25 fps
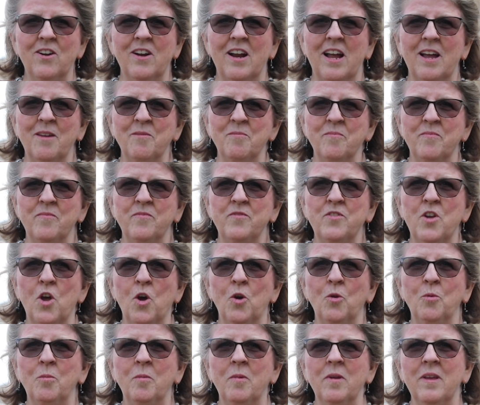I've
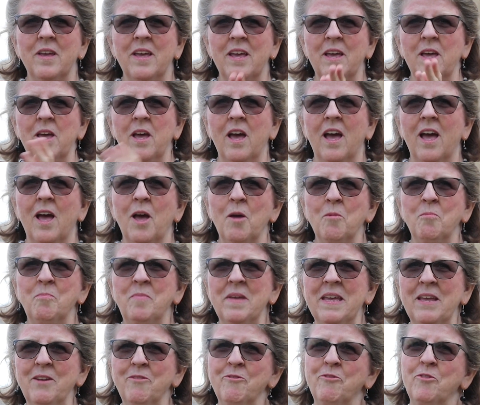known
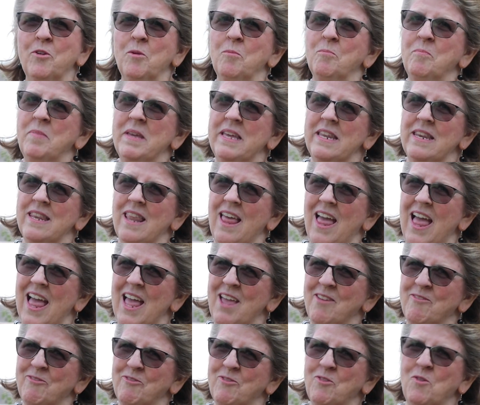Ben from Ben
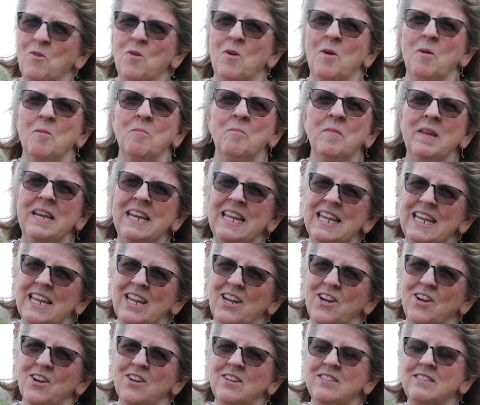Live for many
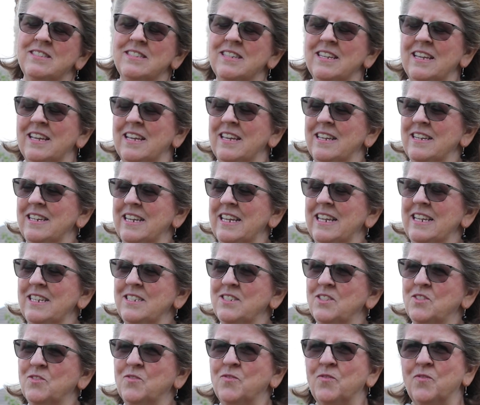years, and
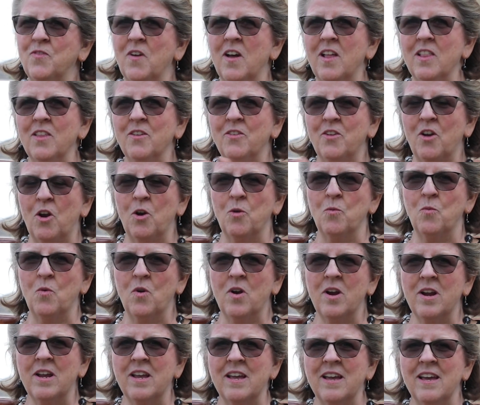he's followed our
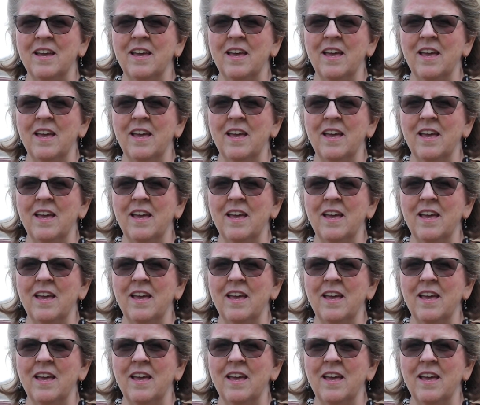work.